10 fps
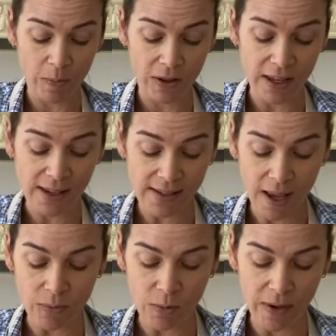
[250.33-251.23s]
But next
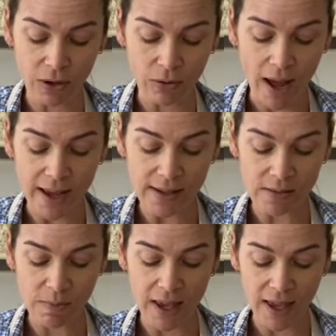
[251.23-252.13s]
time you make rice,
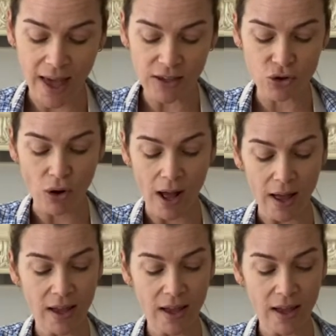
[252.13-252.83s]
make extra